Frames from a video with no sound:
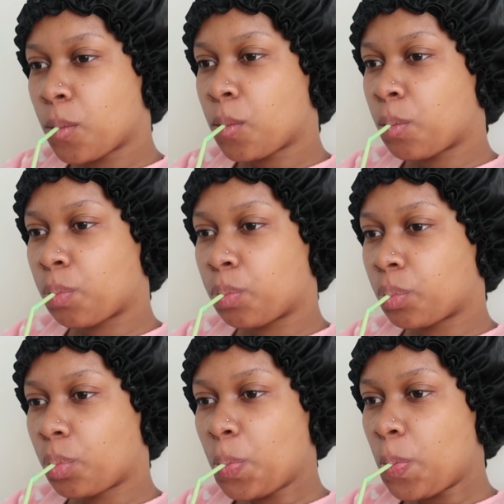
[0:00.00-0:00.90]

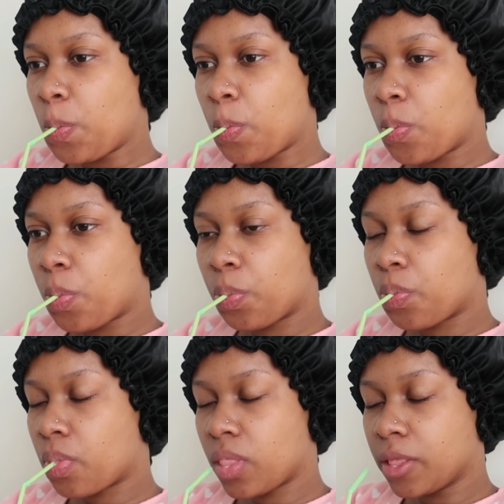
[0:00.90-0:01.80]

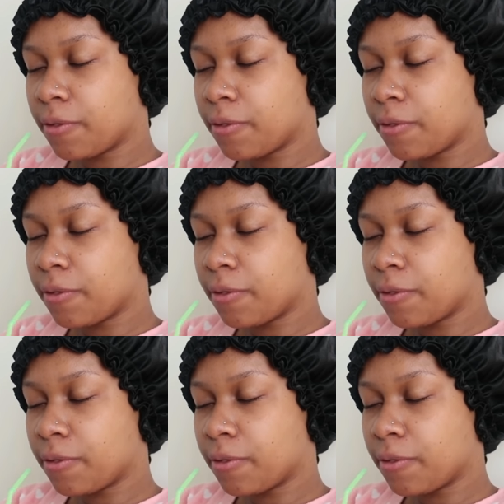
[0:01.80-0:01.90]
No one is speaking in this clip.